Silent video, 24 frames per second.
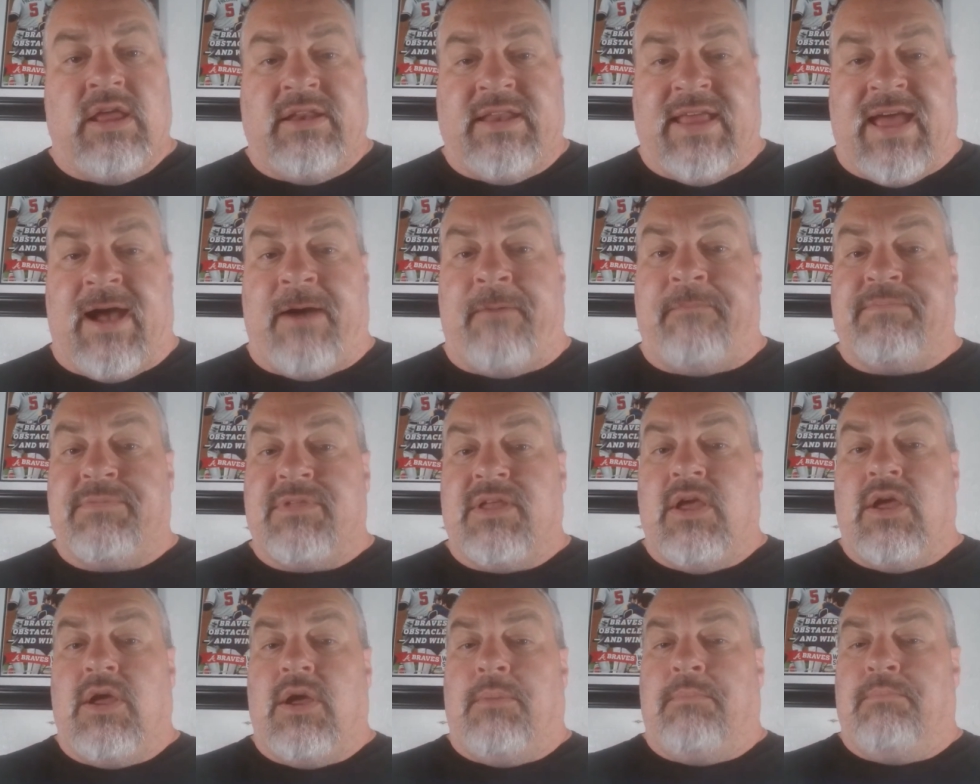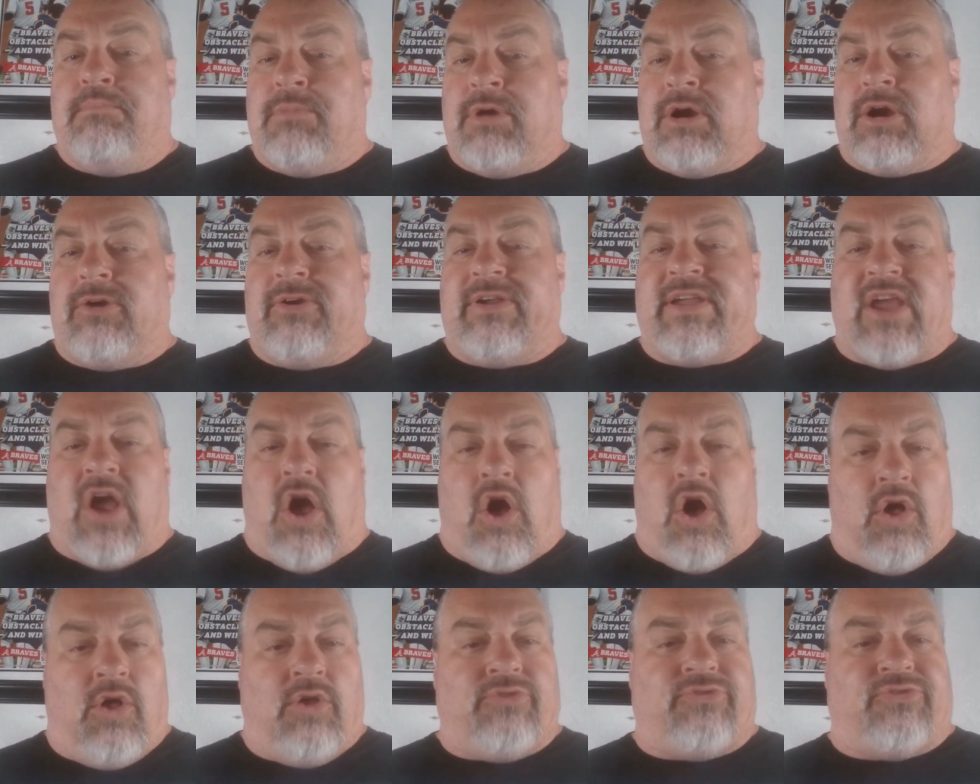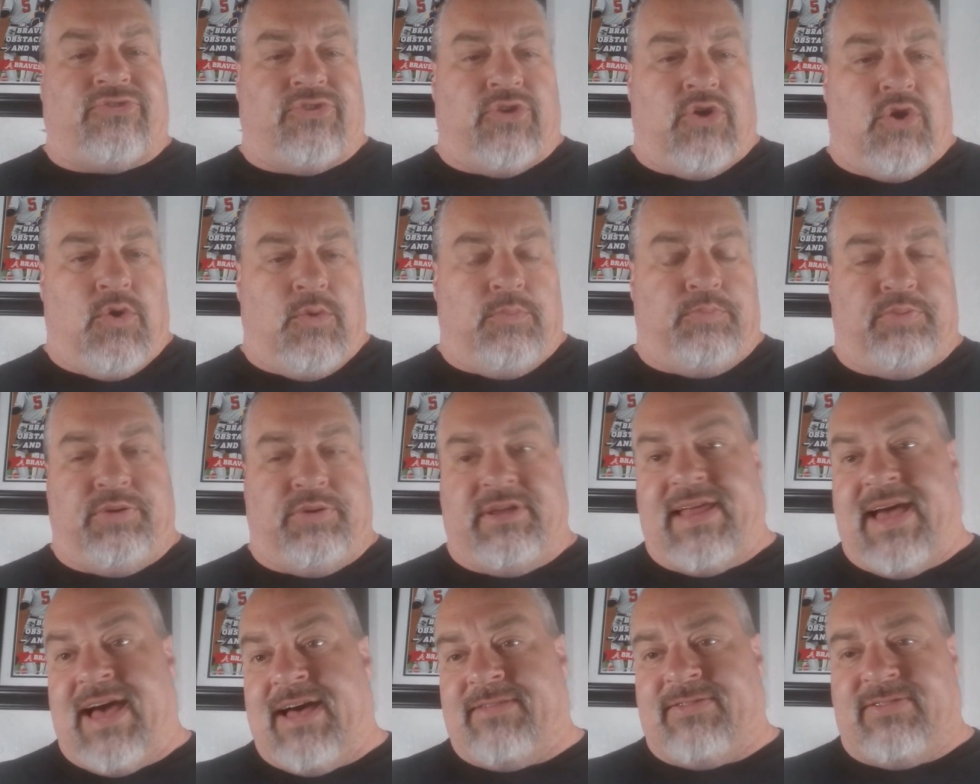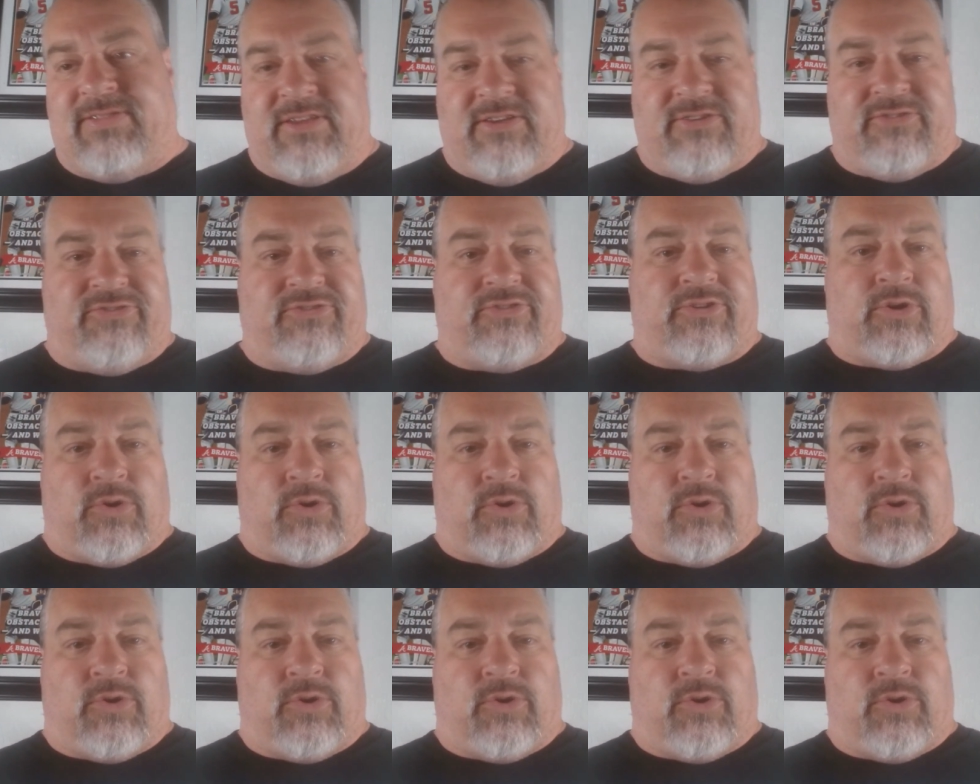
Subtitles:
Now, Murray also put out this